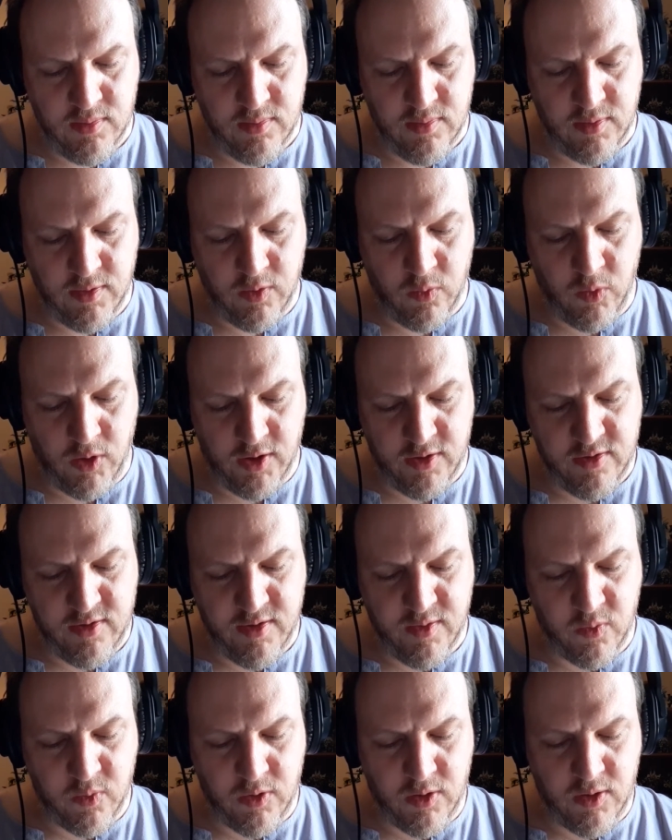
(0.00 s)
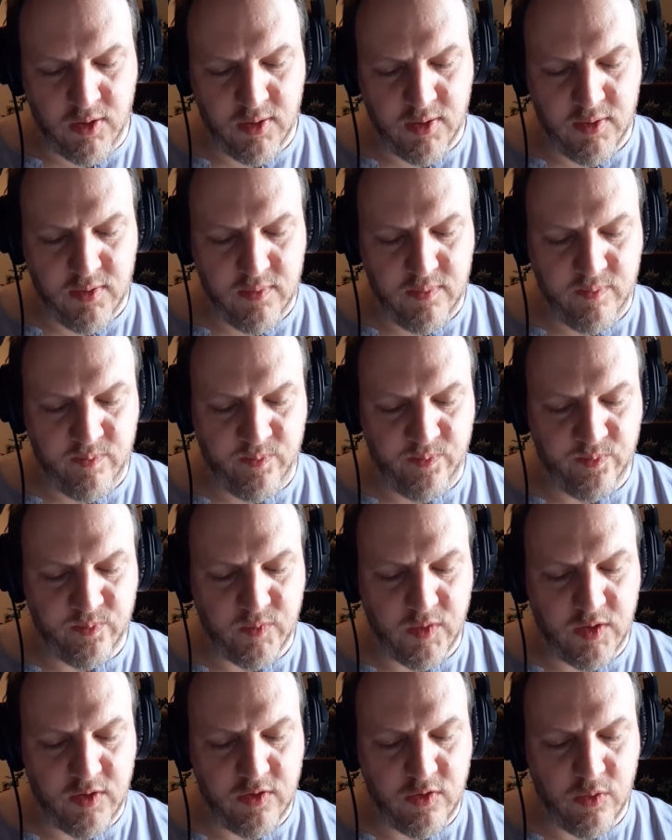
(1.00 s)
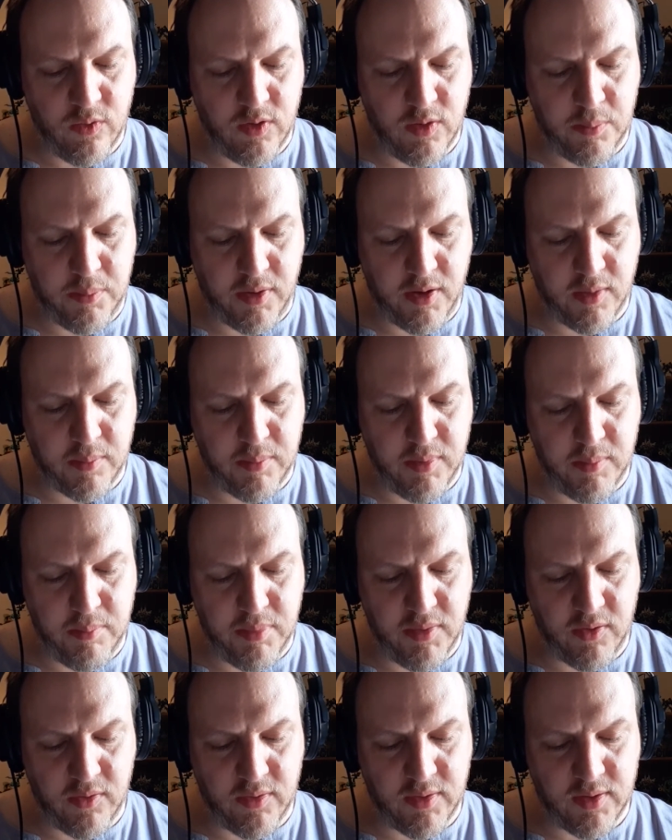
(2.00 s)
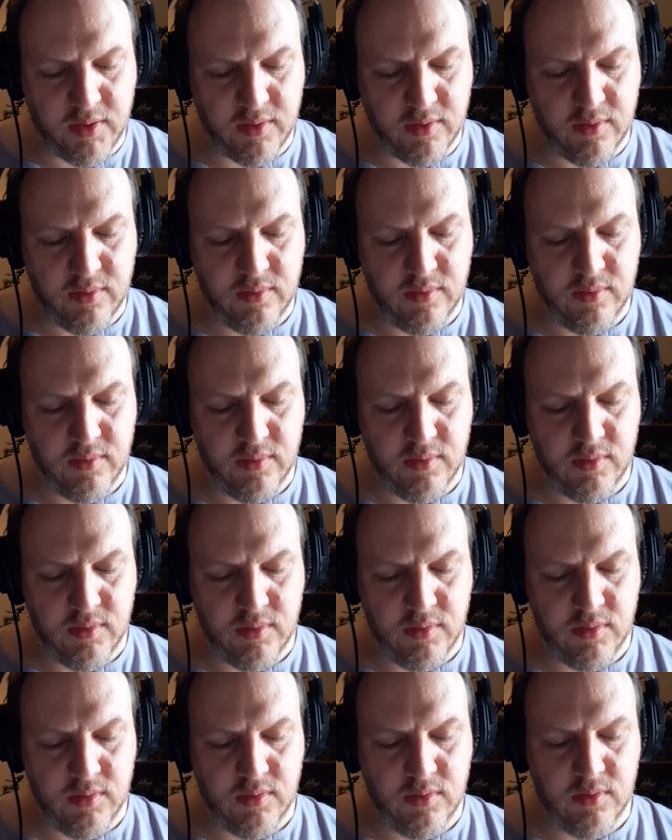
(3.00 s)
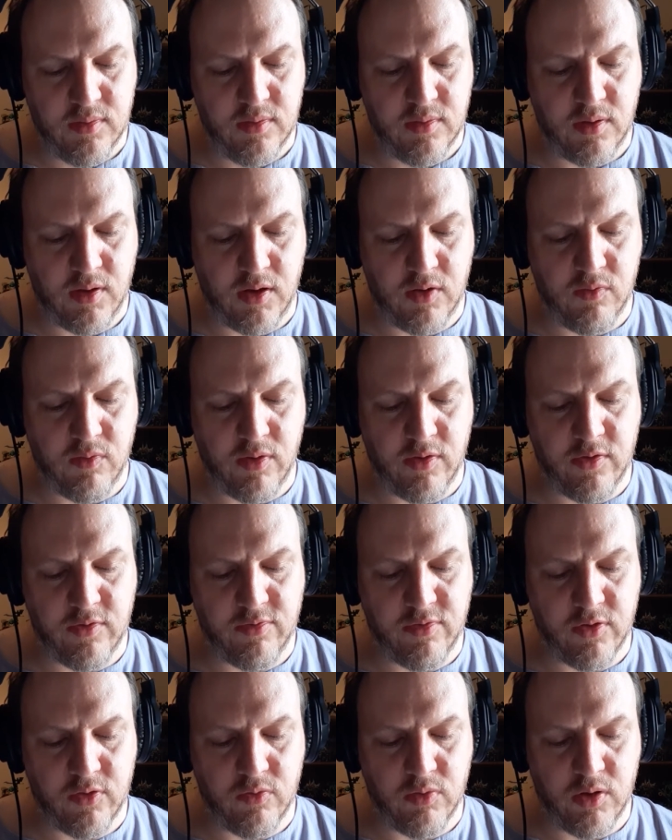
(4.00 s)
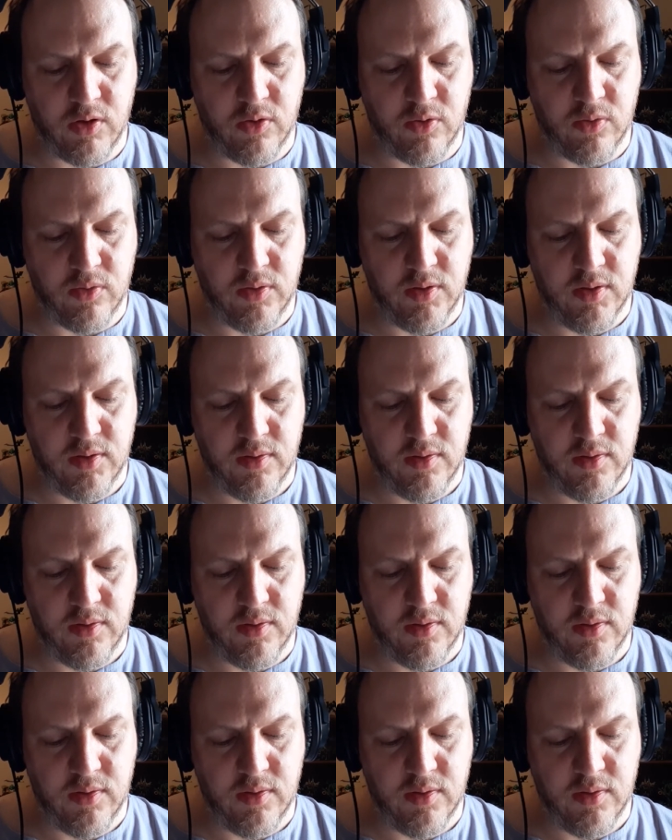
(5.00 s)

and watched it walk into an apartment building on Rutherford Road.